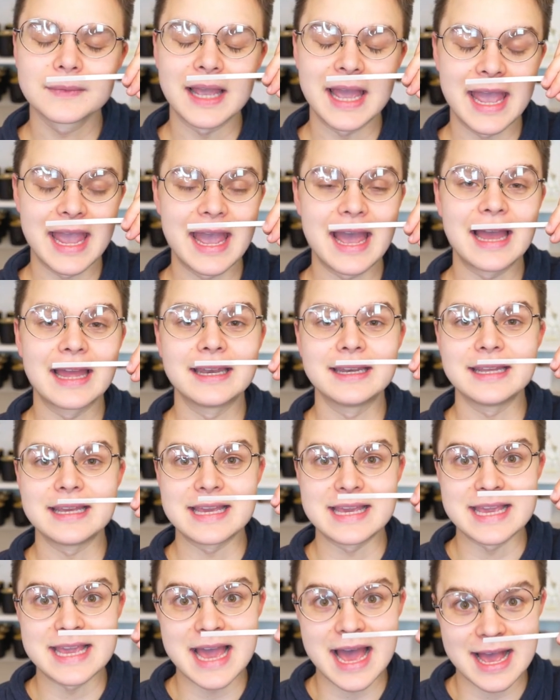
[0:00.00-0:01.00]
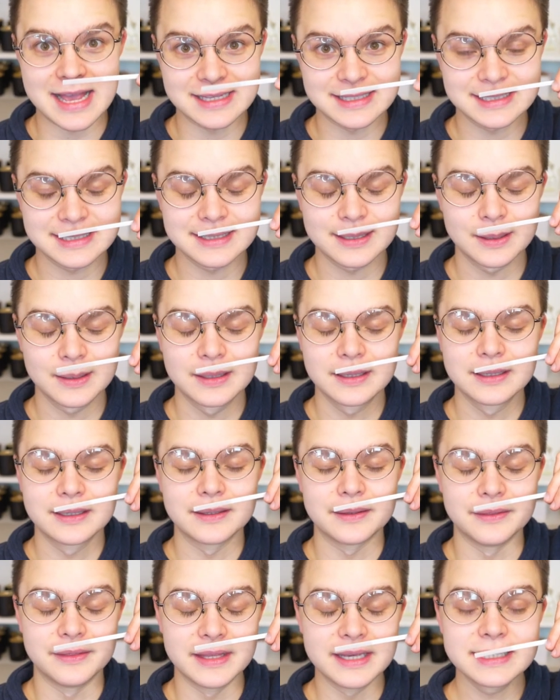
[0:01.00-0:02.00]
And yes,
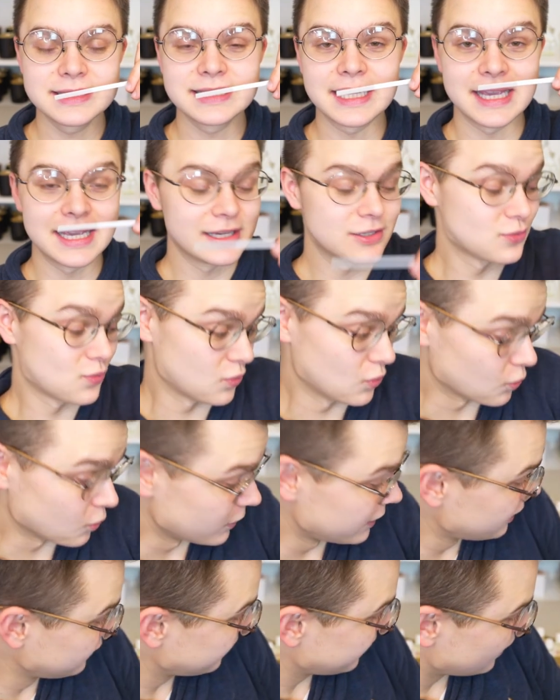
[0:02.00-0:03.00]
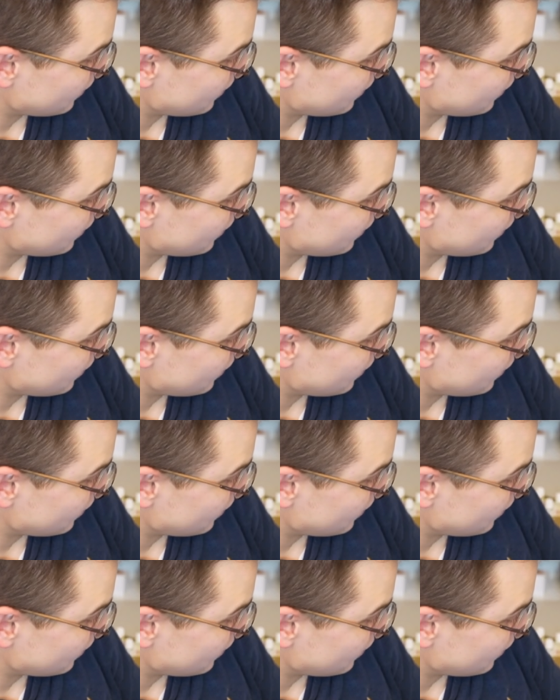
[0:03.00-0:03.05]
this is really